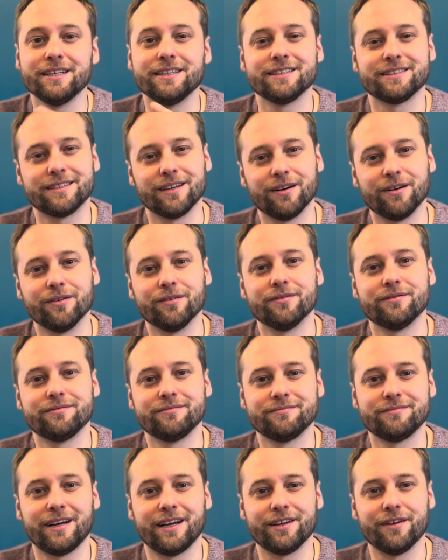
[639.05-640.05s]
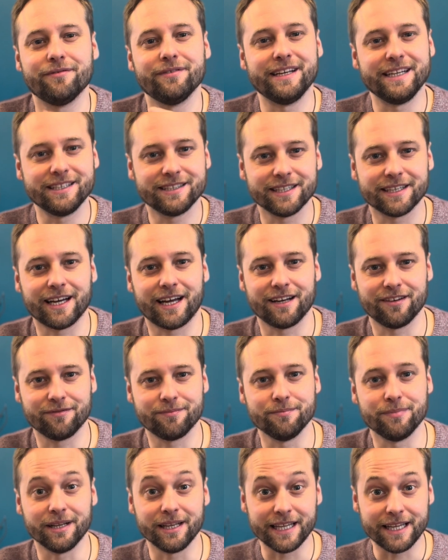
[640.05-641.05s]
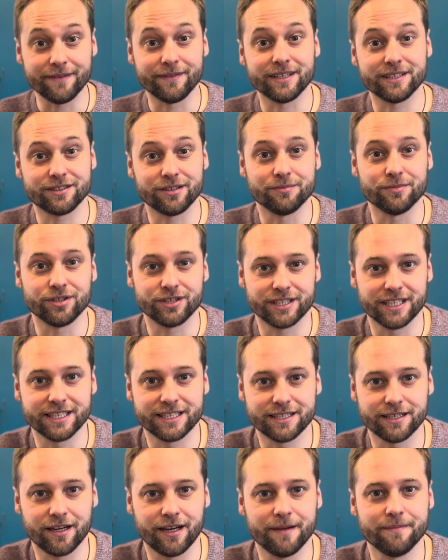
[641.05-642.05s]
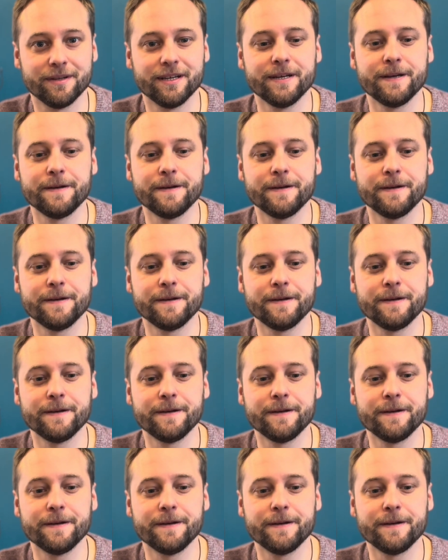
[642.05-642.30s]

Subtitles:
so I don't need to kind of believe it so much this time.